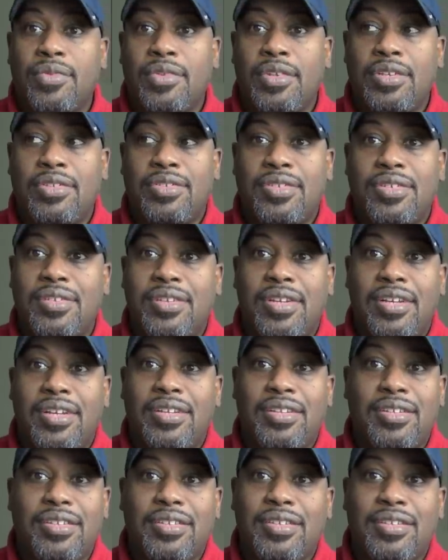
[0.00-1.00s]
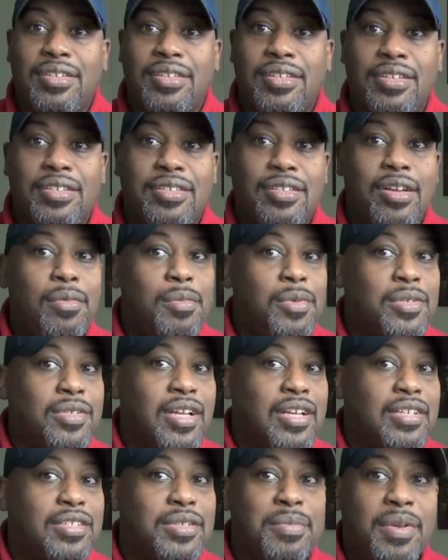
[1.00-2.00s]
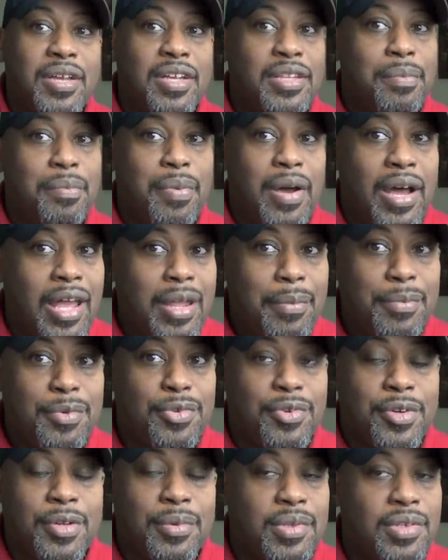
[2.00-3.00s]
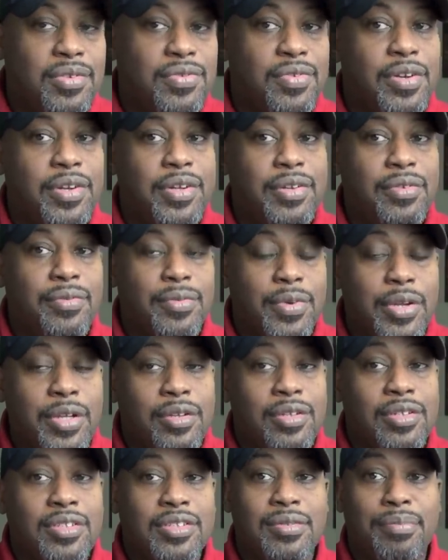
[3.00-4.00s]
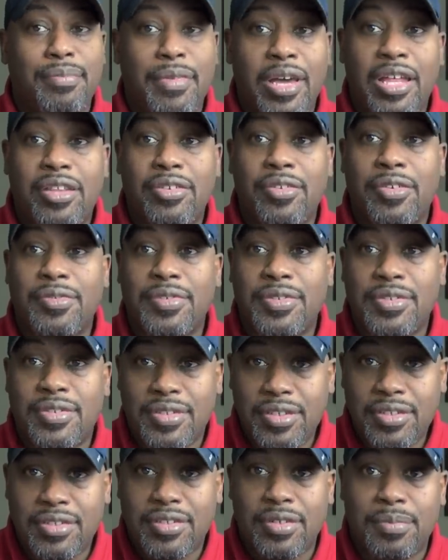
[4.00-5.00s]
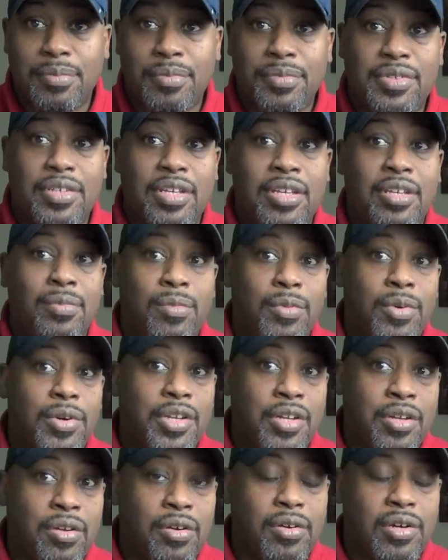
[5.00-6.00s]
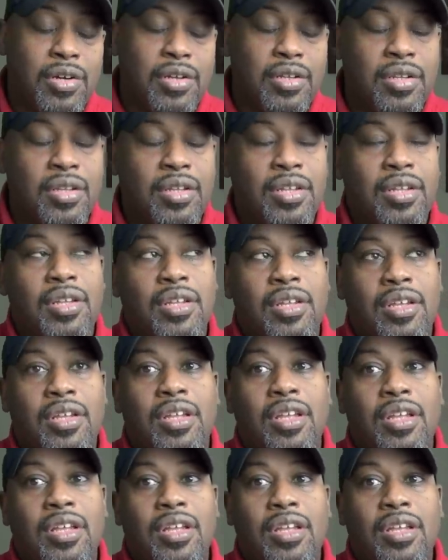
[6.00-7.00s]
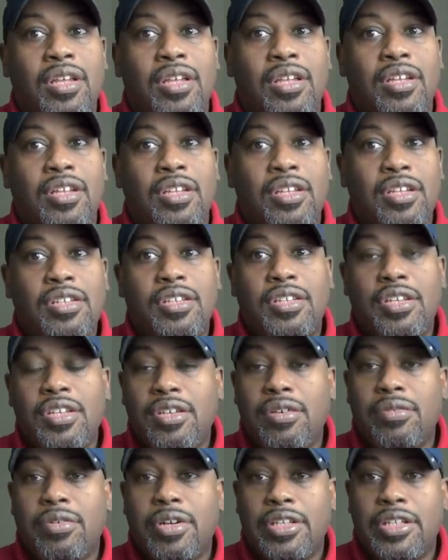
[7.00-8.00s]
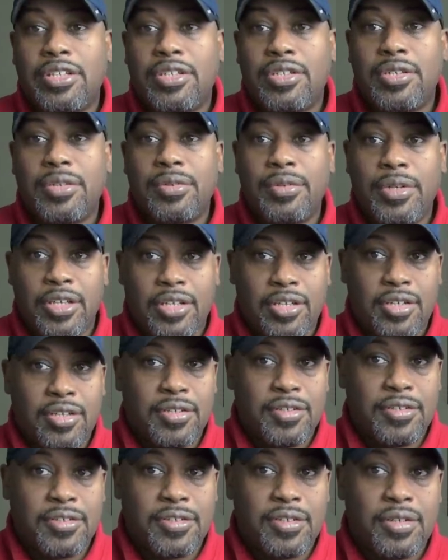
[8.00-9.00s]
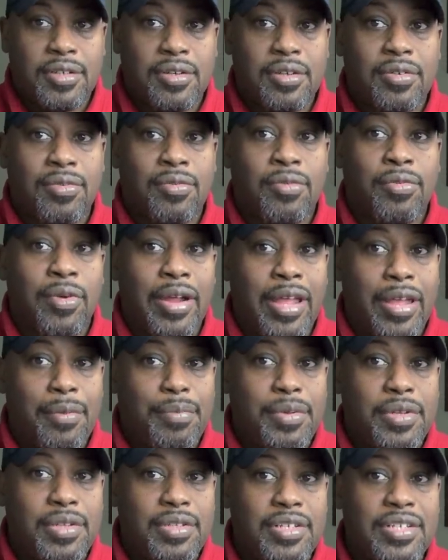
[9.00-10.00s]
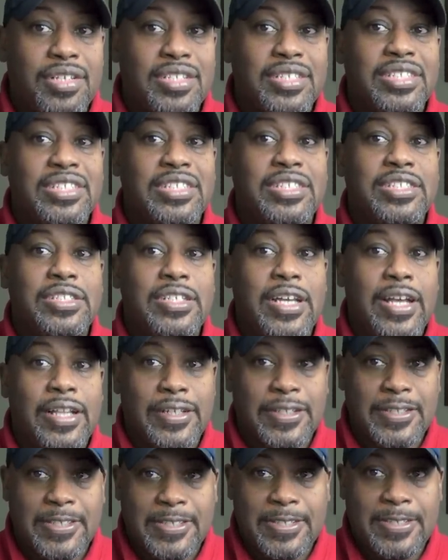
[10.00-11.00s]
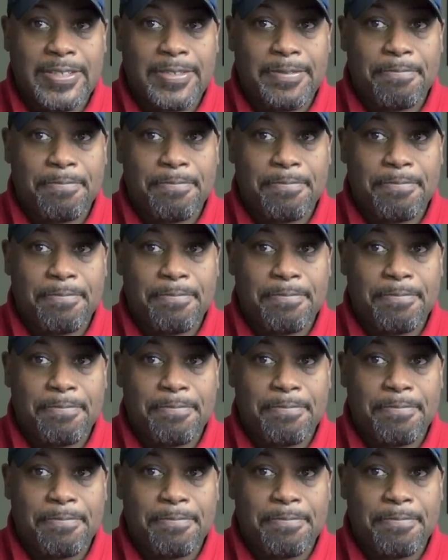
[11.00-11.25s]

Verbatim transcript: It's just like, it's almost like some kind of pipe dream. And it's very real. It's a matter of systems and working hard. Another thing you run into is rampant jealousy.